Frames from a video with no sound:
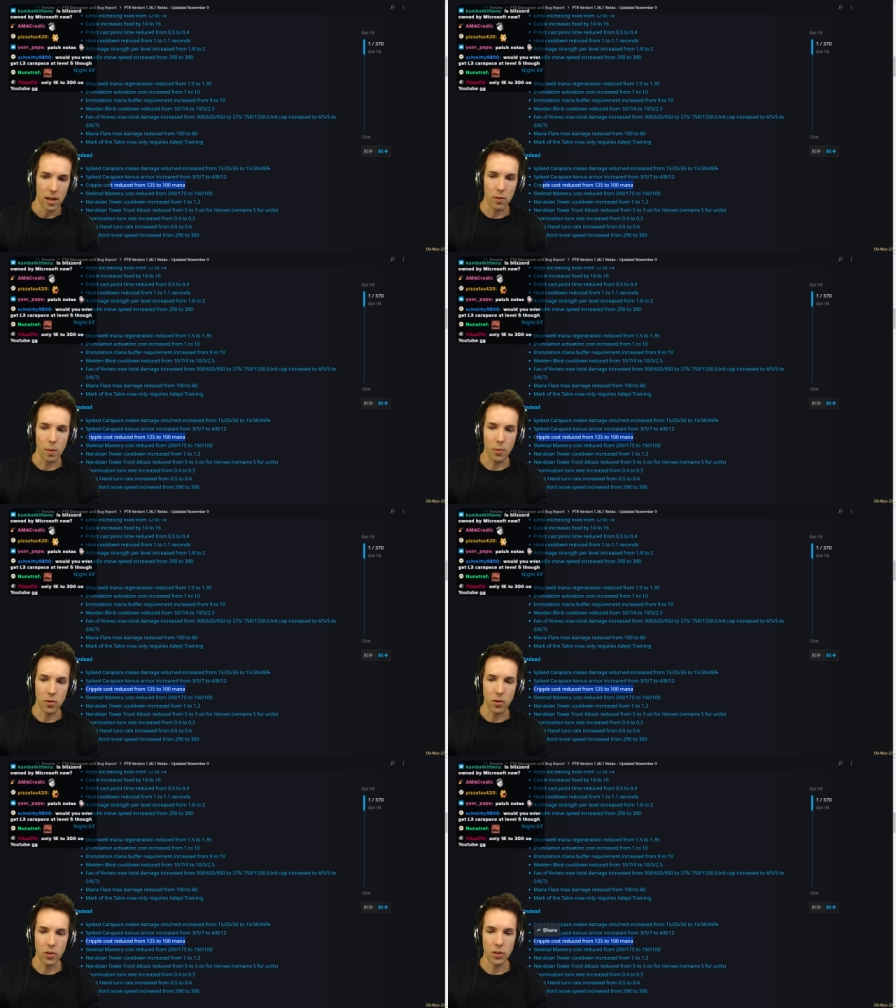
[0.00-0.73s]

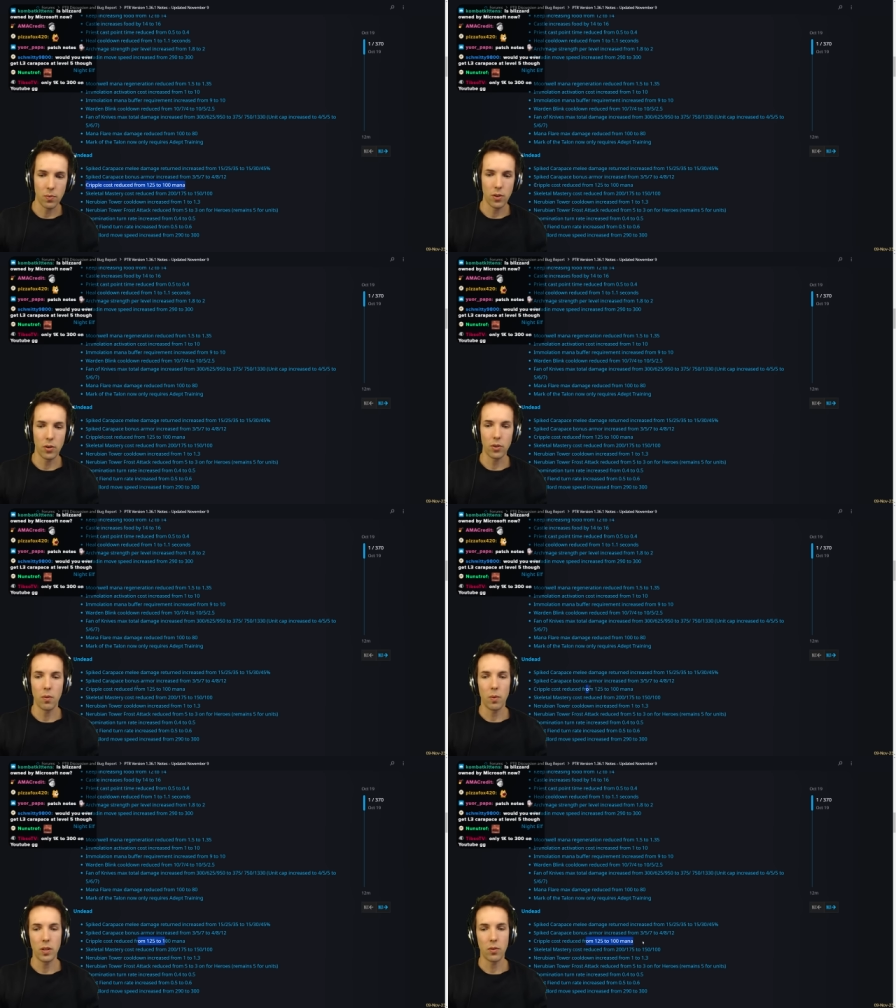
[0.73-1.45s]
Cripple costs reduced
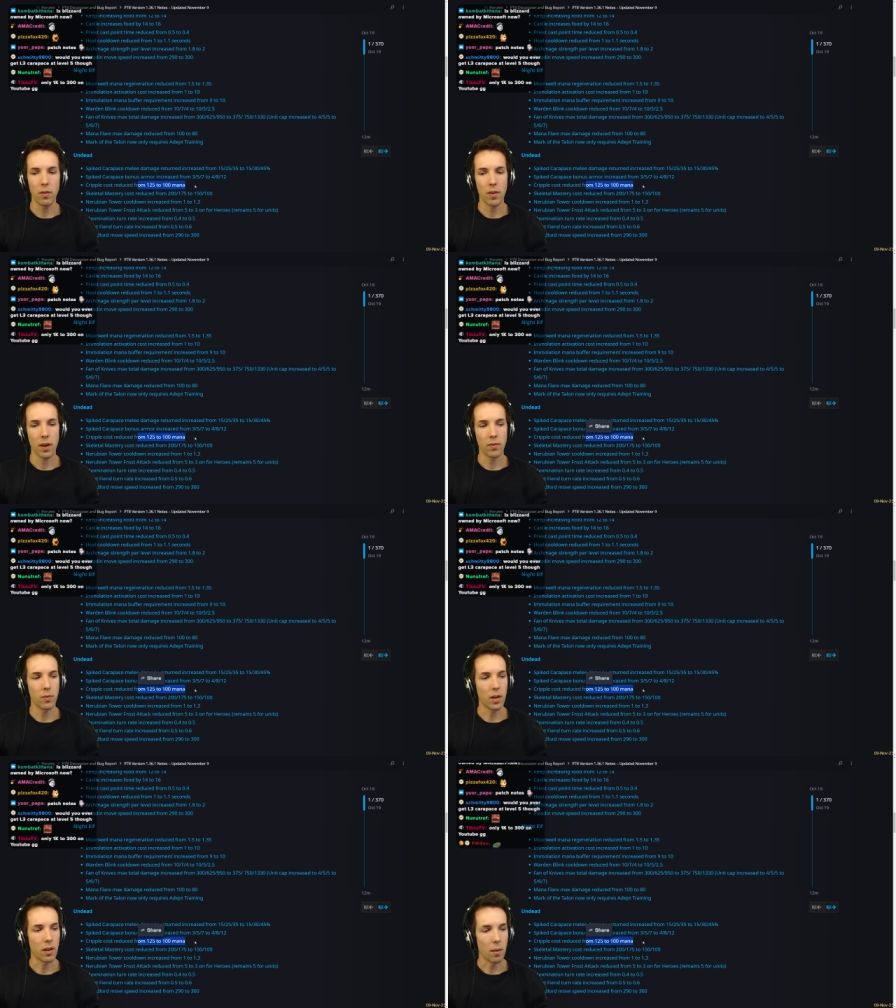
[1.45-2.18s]
from 125
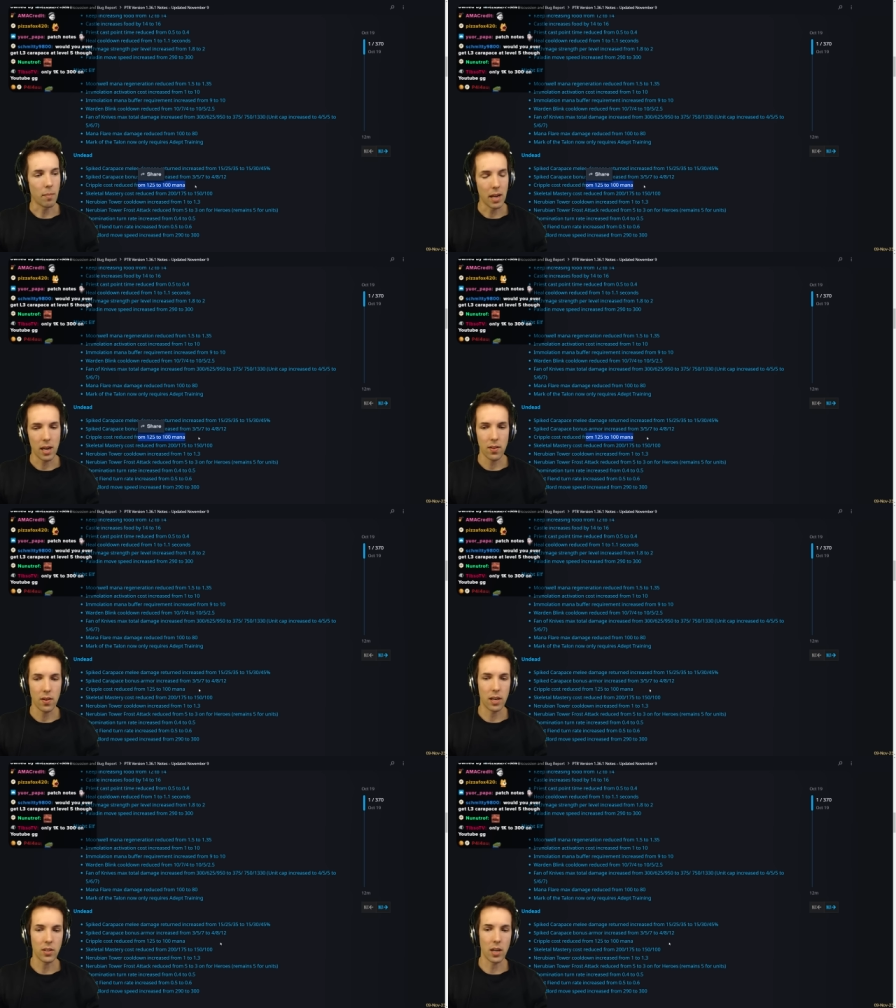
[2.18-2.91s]
to 100 mana, I
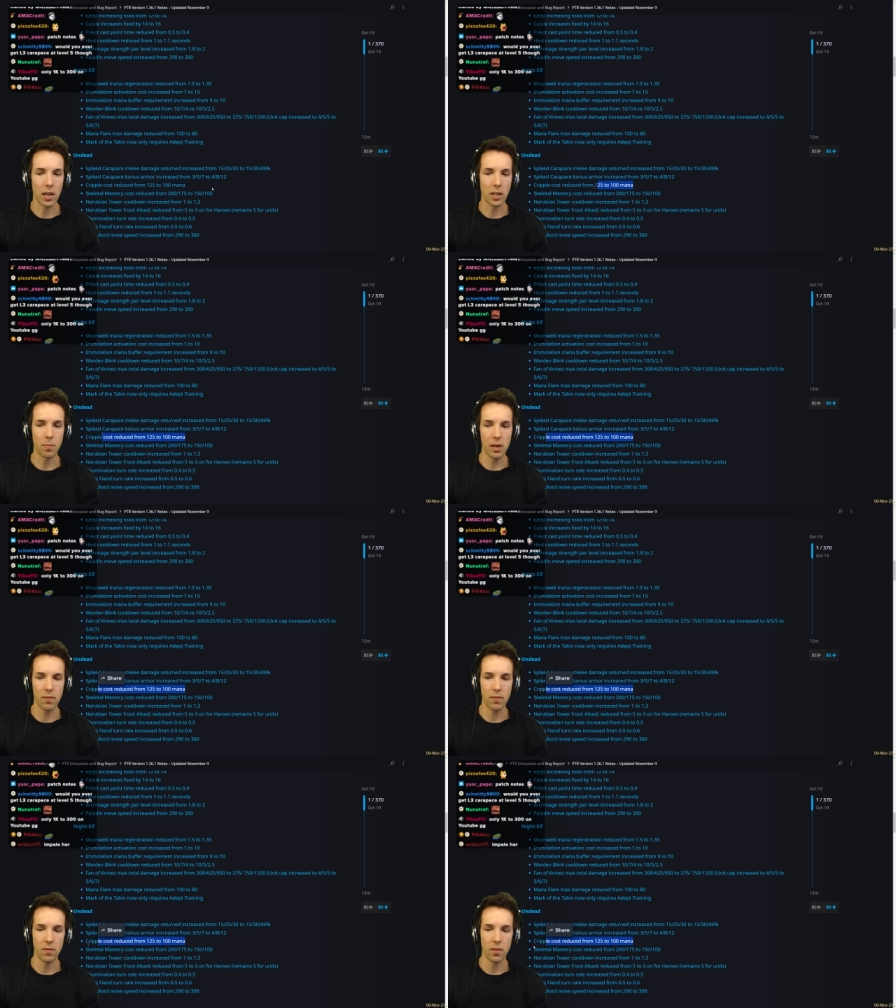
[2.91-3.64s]
think is a nice
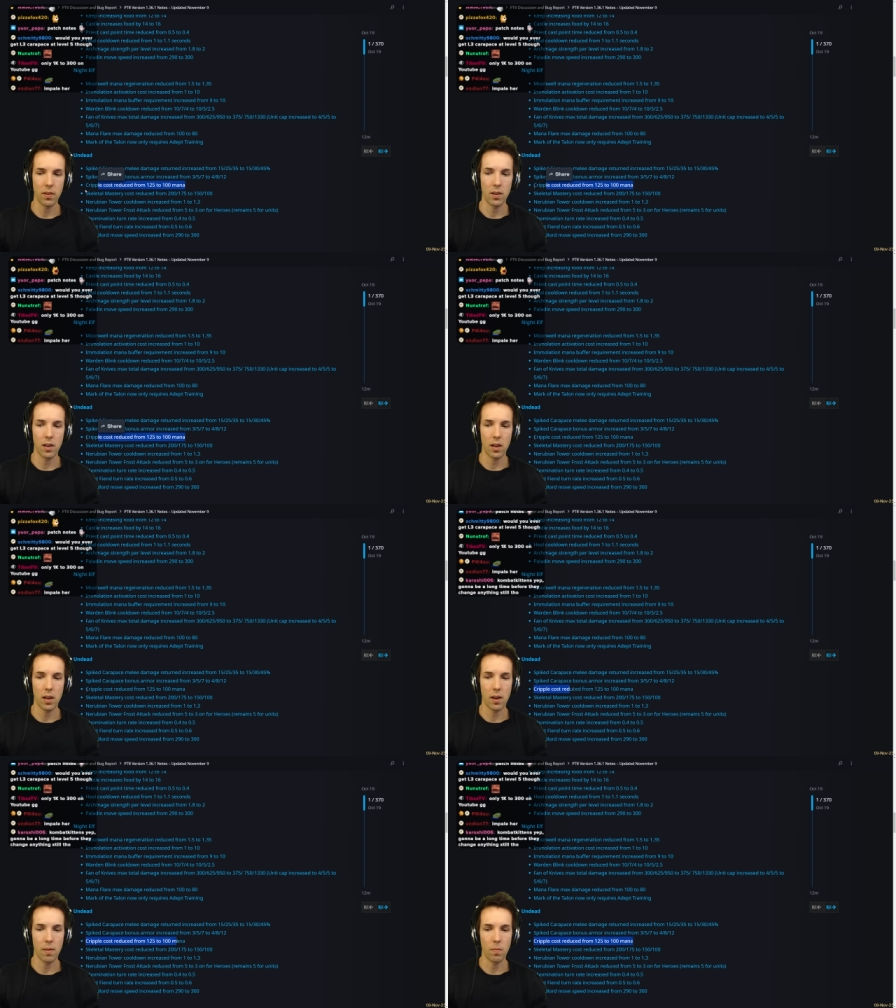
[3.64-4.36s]
buff.
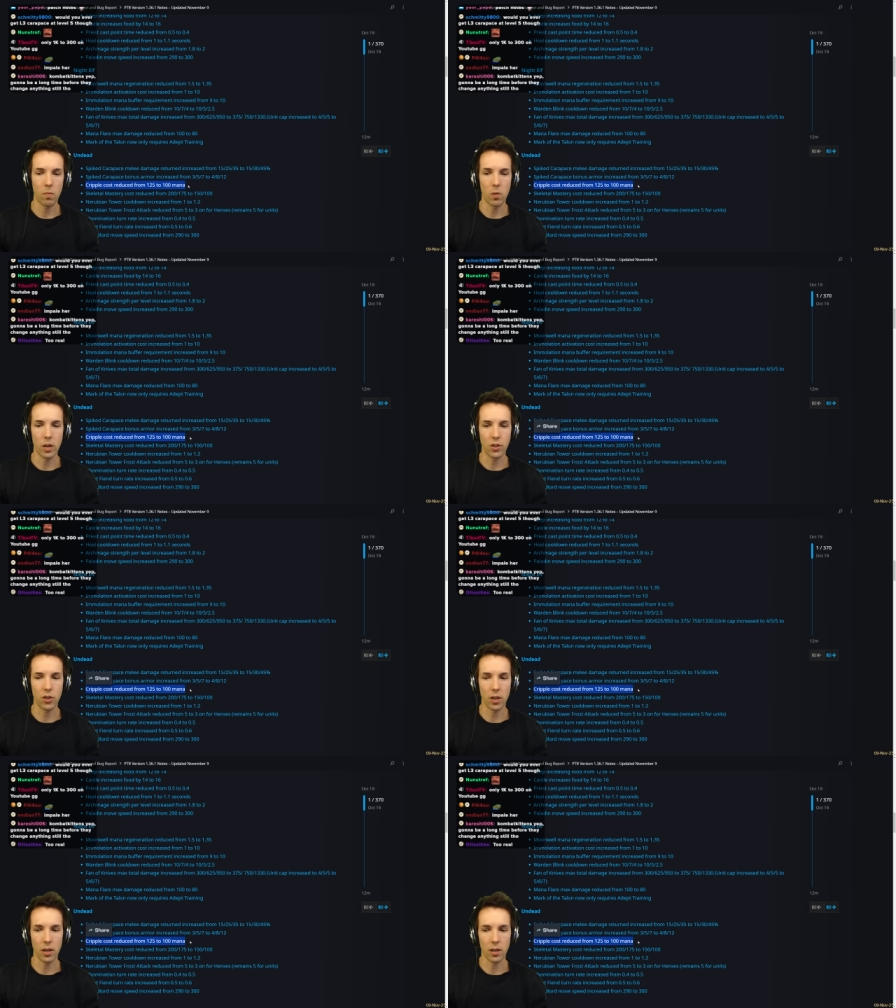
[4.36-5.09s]
Um,
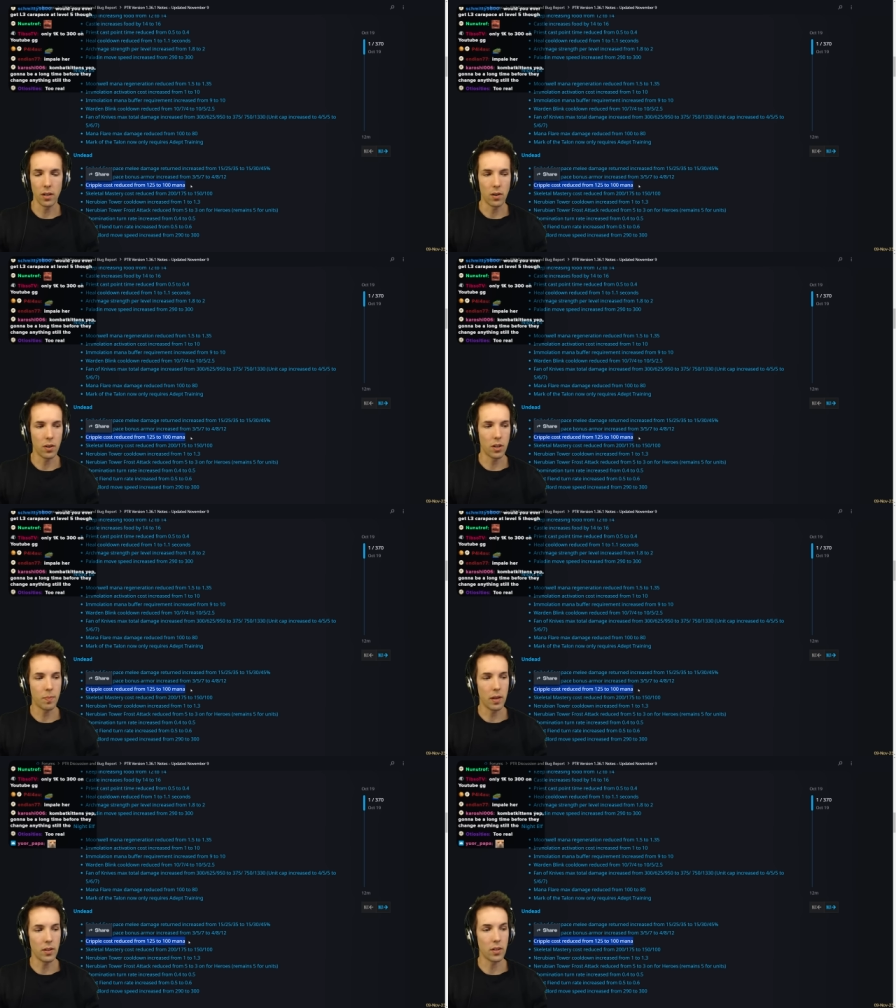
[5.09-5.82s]
which, uh, you know, this
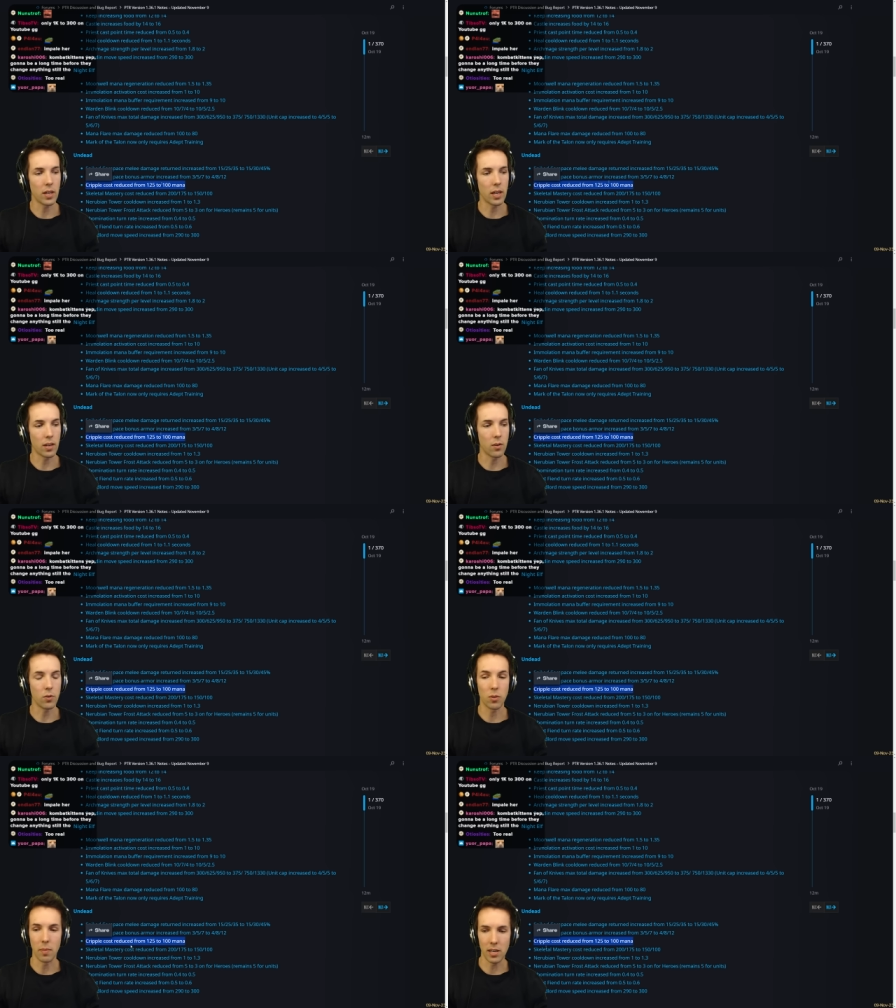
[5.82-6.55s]
spell doesn't get
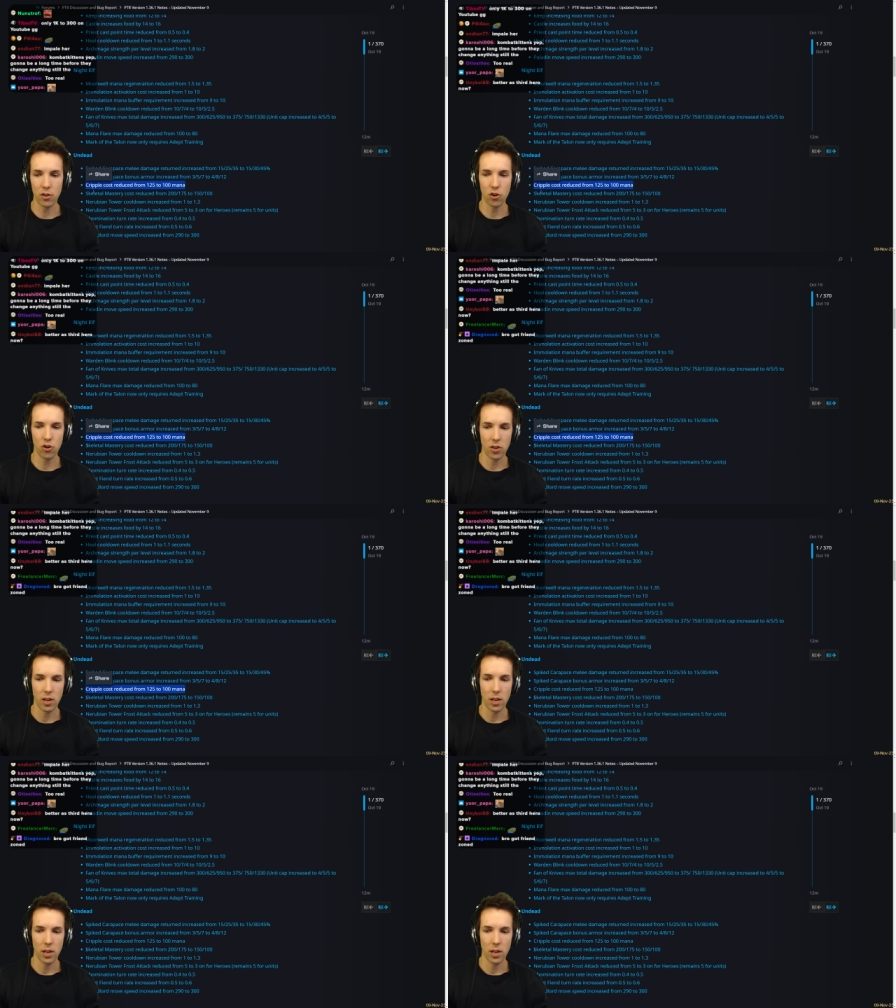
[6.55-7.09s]
used much.